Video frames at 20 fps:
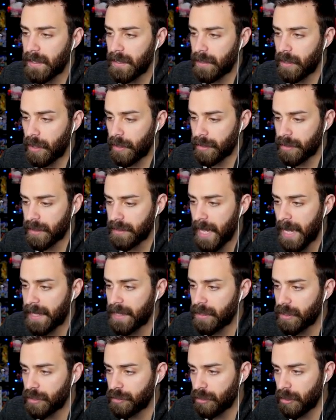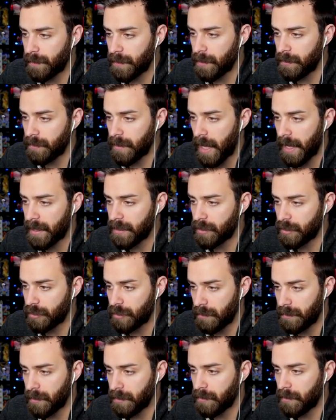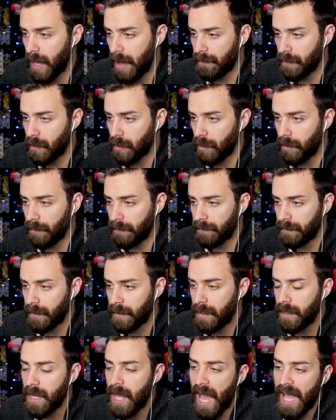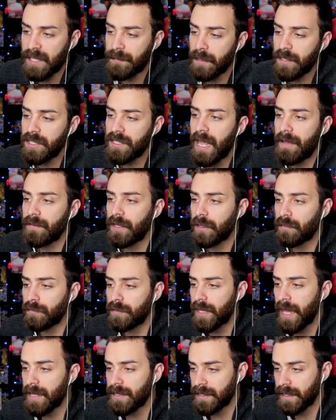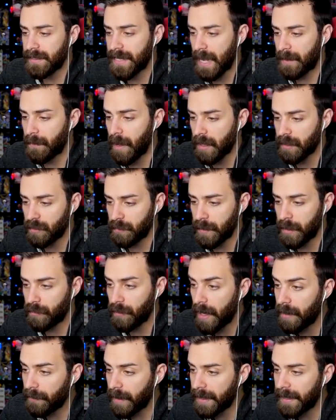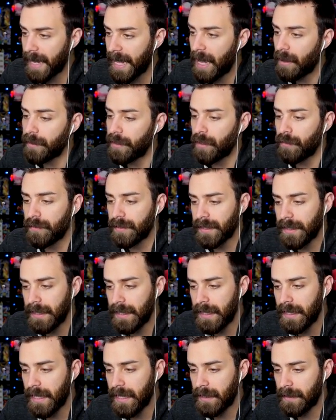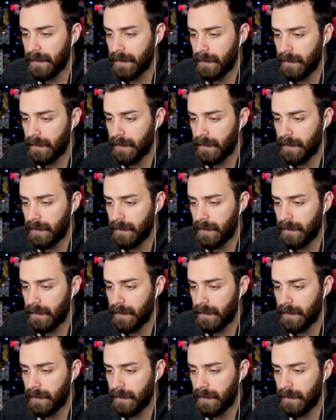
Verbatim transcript: the Accursed because I can just tribute, I can just tribute Lava Golem. As much as having a 3,000 attack monster would be great right now, we don't need it.